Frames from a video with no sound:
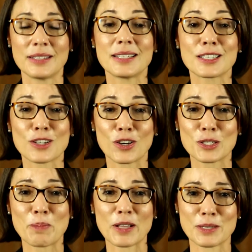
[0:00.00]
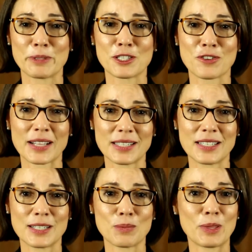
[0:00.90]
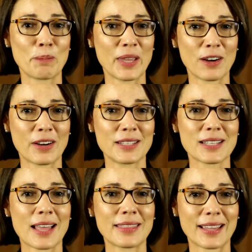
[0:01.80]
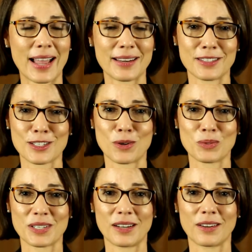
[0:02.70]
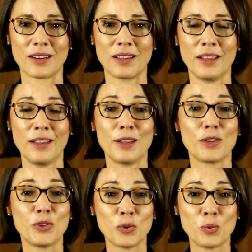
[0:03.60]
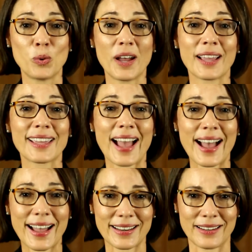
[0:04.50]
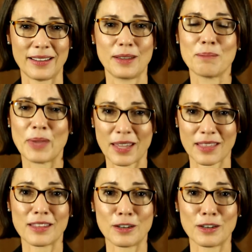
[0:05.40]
Discuss possible strategies with the parents and the guidance counselor. You can make the